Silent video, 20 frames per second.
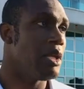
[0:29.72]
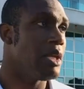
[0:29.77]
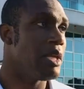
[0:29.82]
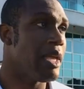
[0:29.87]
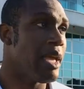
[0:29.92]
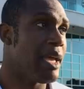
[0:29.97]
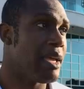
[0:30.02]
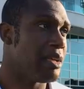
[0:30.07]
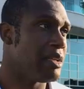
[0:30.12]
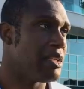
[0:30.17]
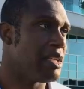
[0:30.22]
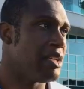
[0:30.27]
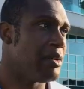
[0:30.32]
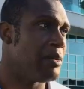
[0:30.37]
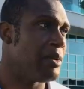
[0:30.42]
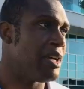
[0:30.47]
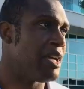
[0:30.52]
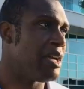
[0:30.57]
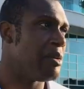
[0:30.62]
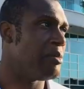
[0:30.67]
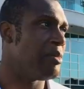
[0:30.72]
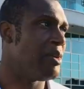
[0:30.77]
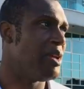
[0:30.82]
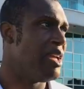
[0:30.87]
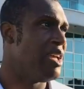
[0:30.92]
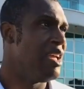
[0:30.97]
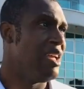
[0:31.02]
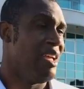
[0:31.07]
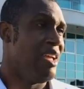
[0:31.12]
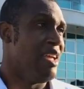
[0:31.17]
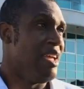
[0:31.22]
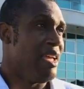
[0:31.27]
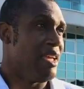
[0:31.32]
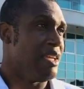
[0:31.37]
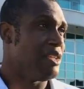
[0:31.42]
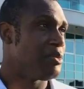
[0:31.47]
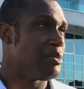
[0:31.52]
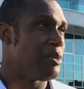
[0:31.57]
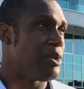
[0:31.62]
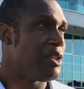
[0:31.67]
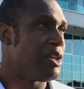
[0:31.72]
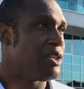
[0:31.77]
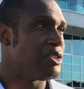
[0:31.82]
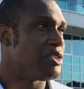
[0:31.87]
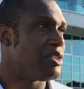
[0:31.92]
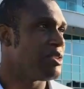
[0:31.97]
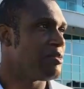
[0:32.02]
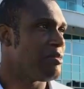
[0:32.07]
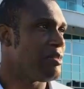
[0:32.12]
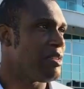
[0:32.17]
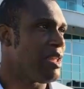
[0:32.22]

Yeah, it's one of those.